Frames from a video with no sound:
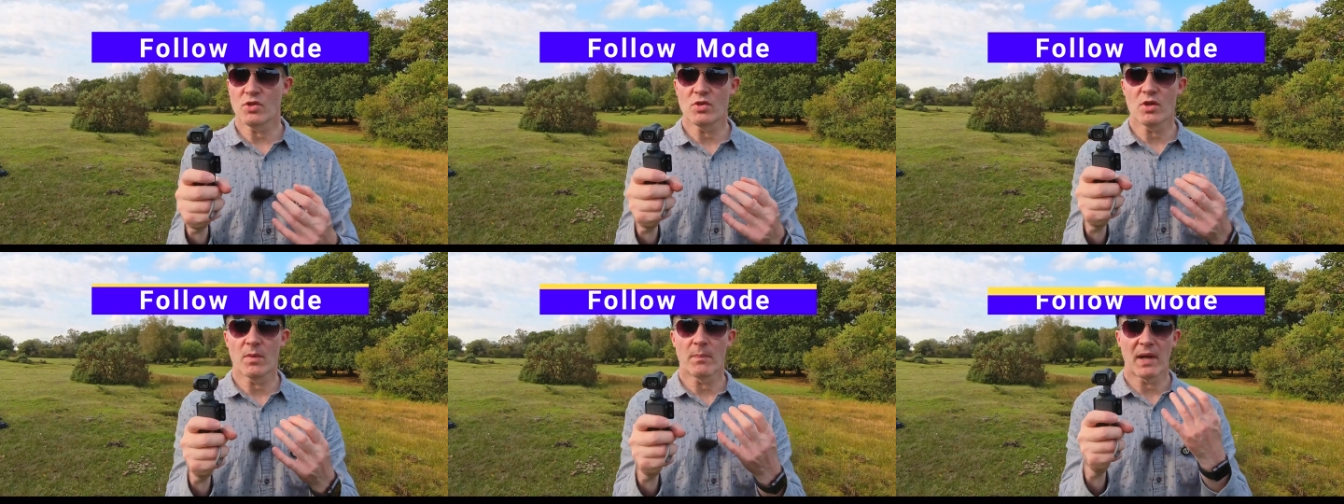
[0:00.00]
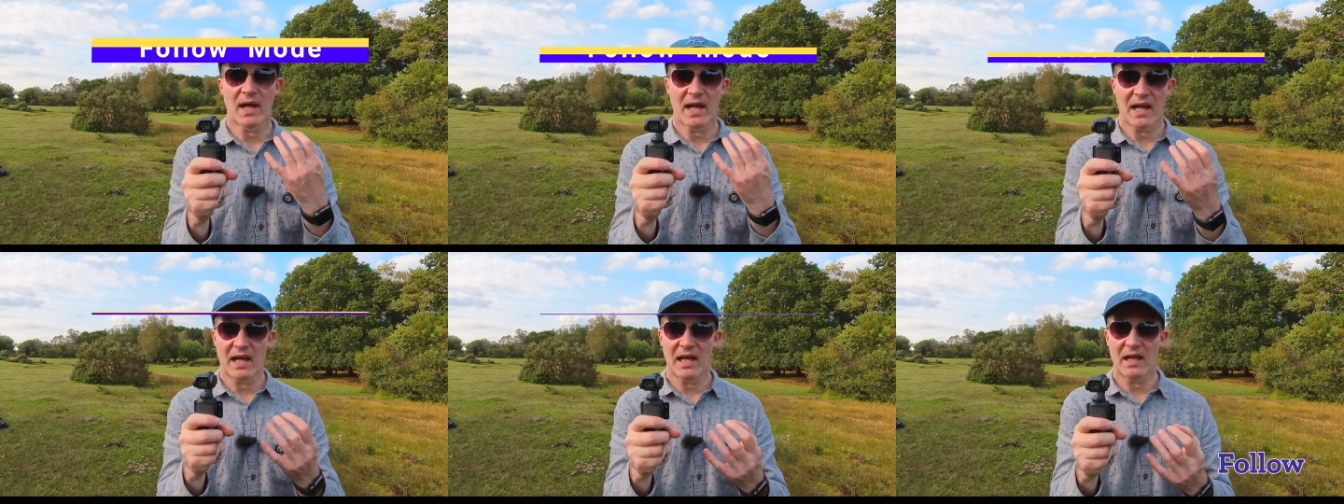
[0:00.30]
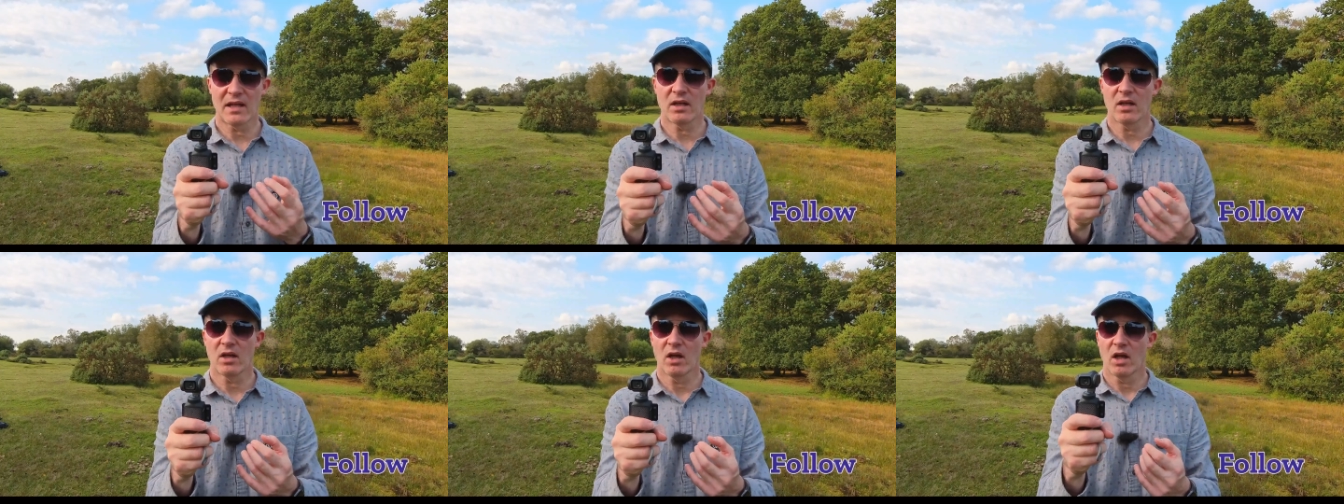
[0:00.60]
to
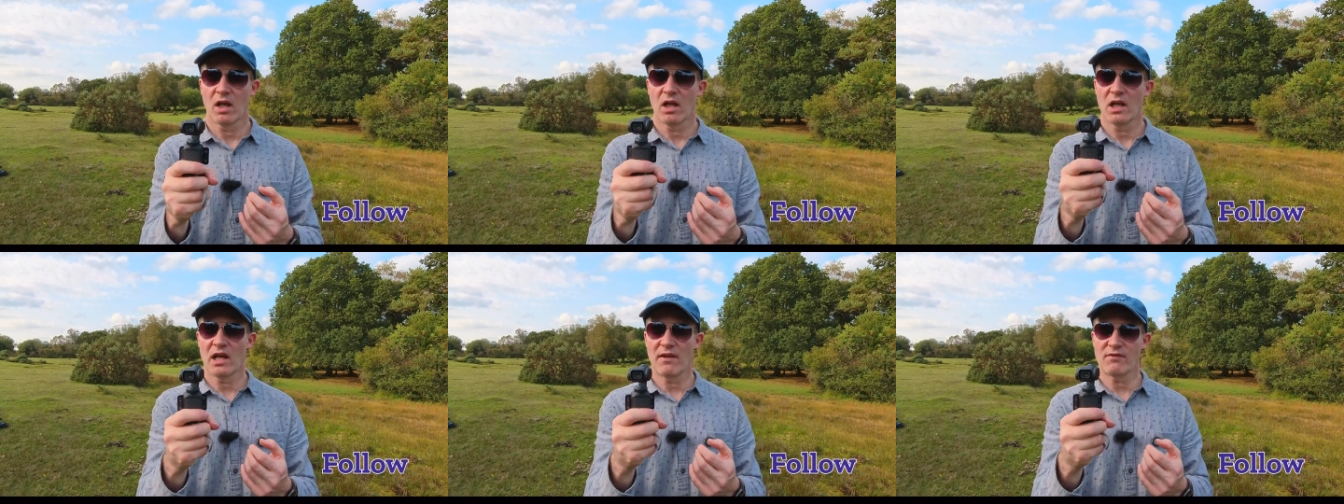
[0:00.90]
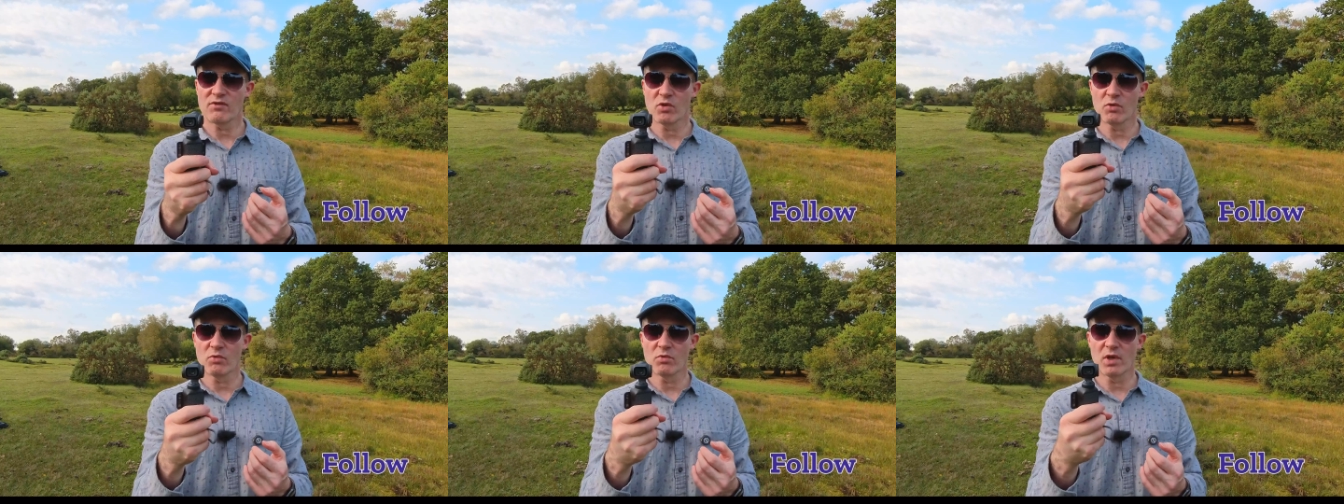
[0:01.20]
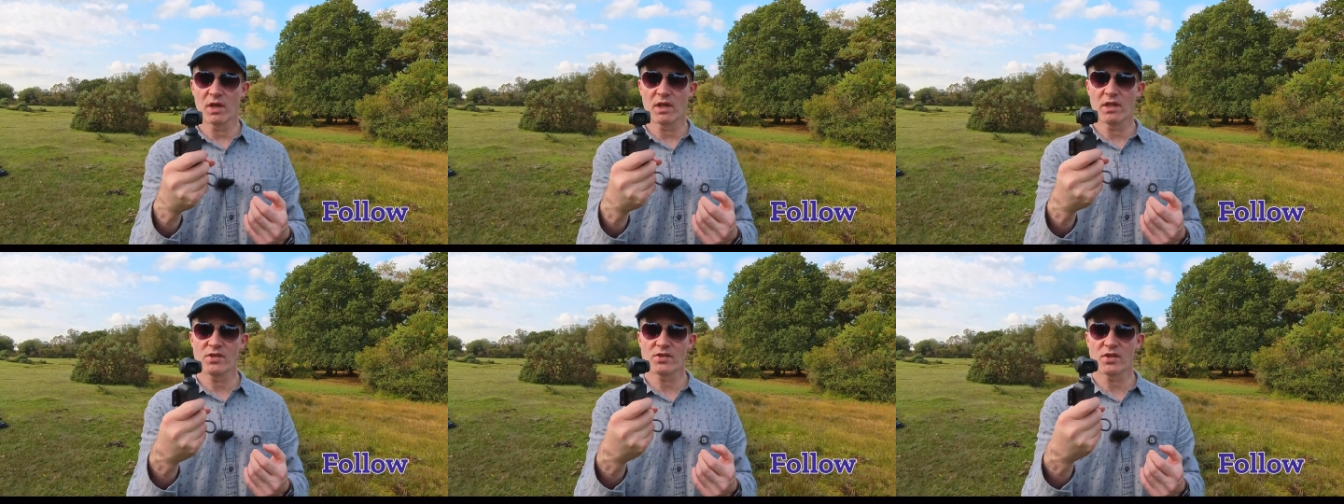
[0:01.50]
pan left or
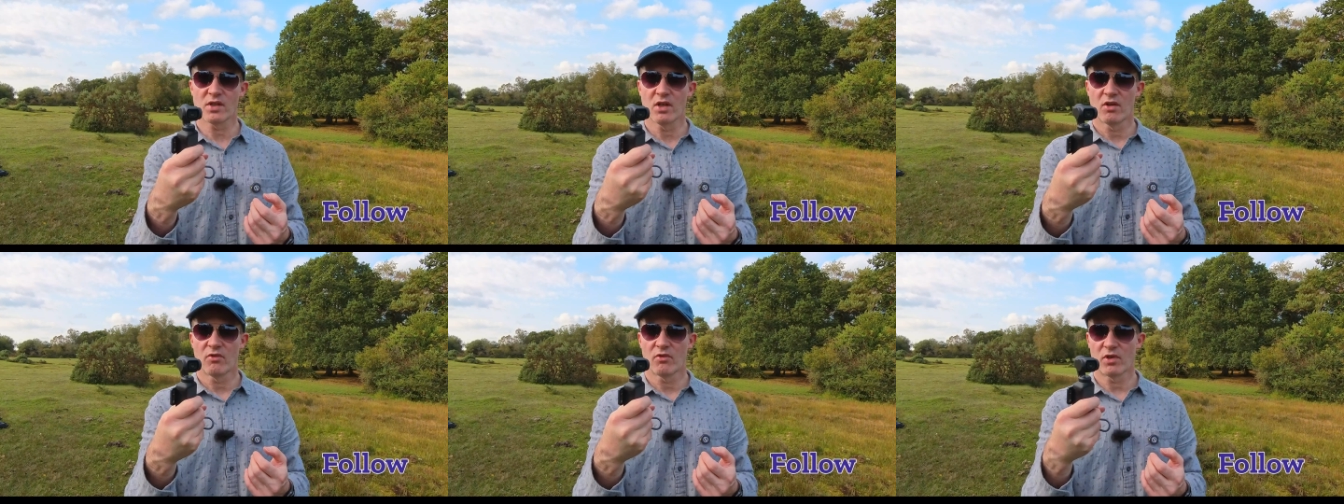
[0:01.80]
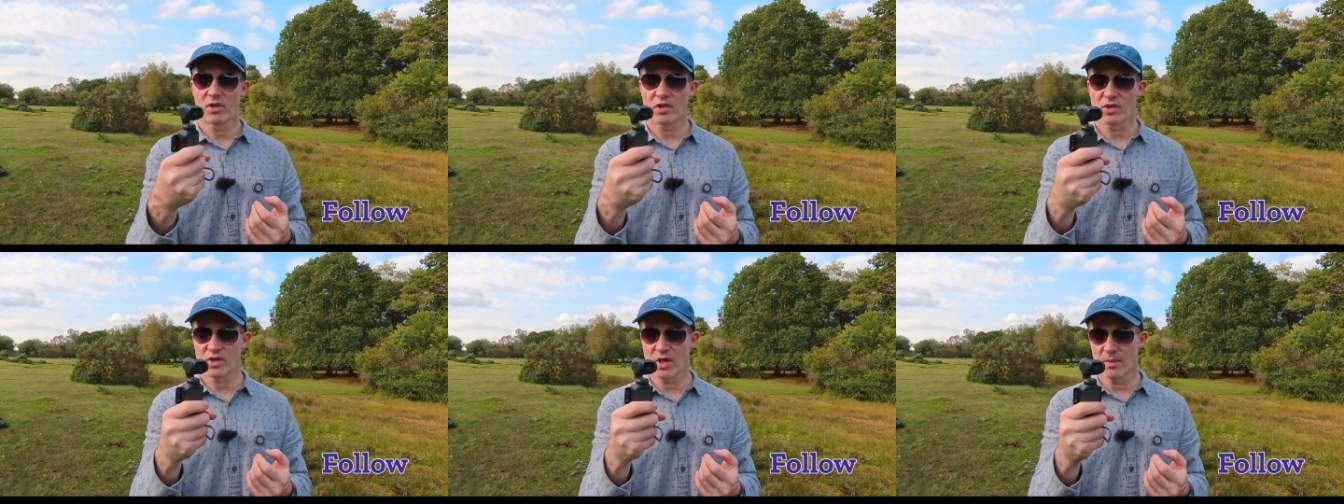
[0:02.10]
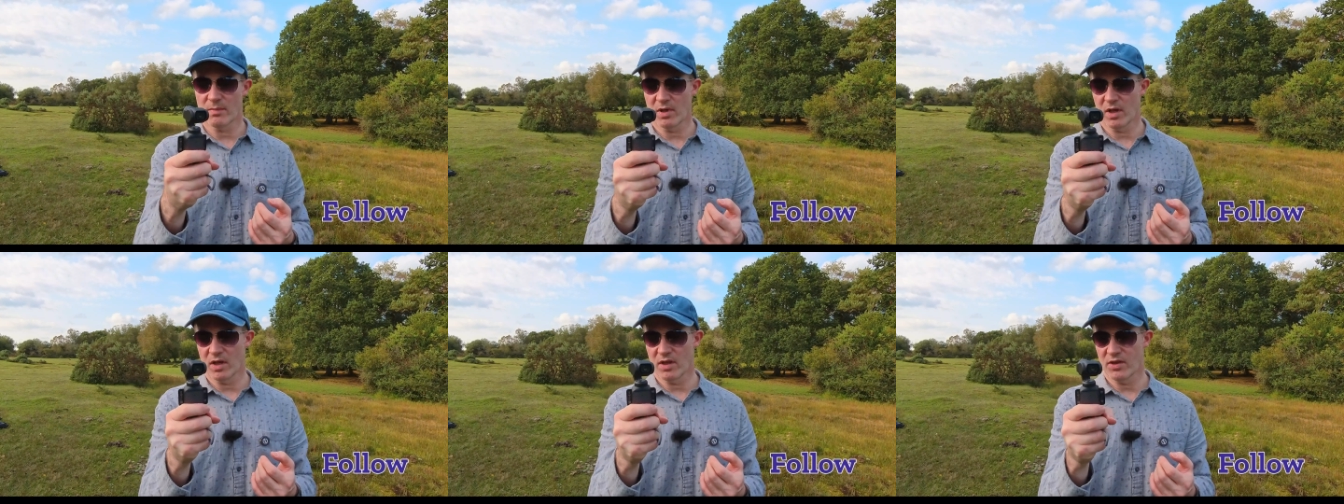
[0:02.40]
right, for
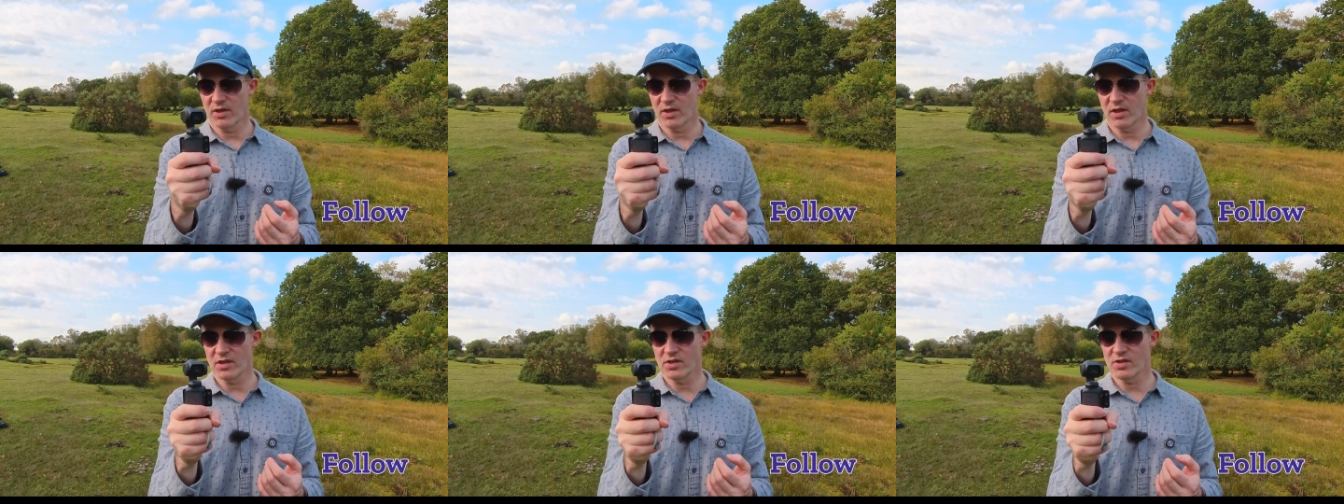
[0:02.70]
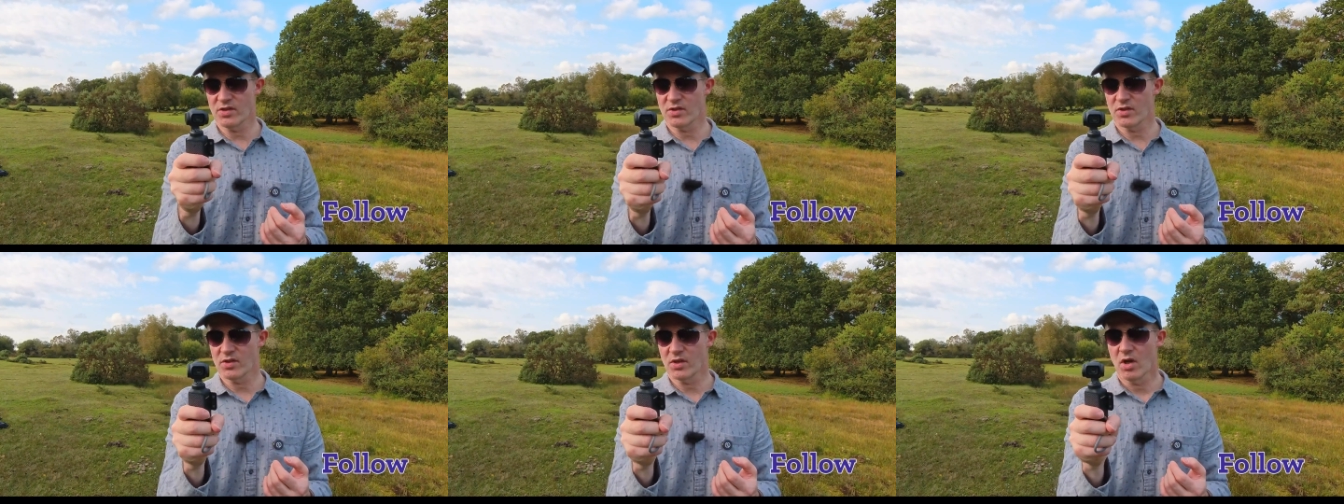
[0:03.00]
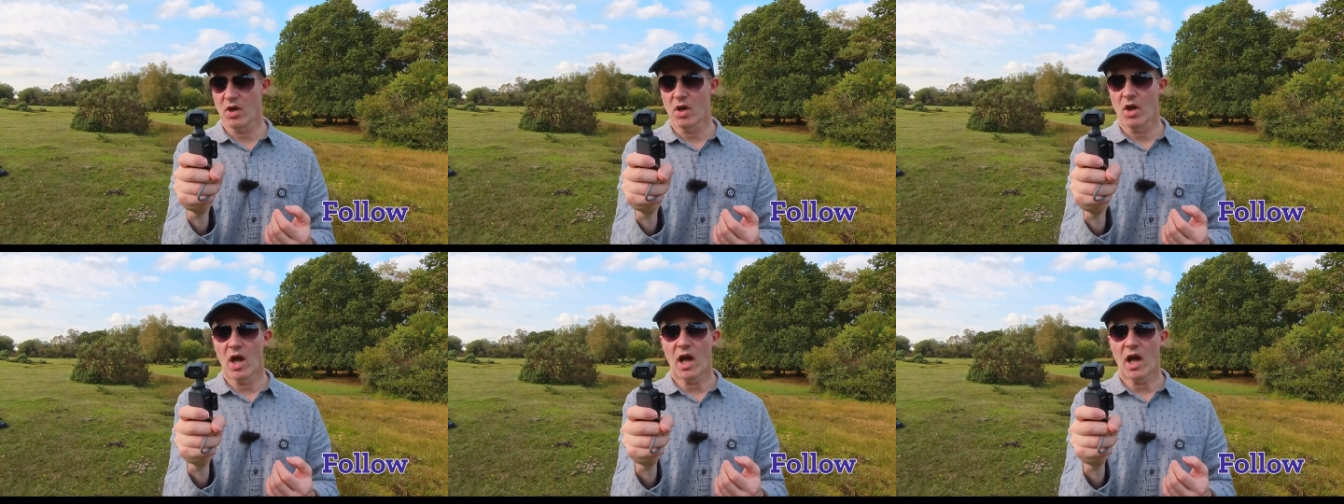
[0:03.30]
example, like this,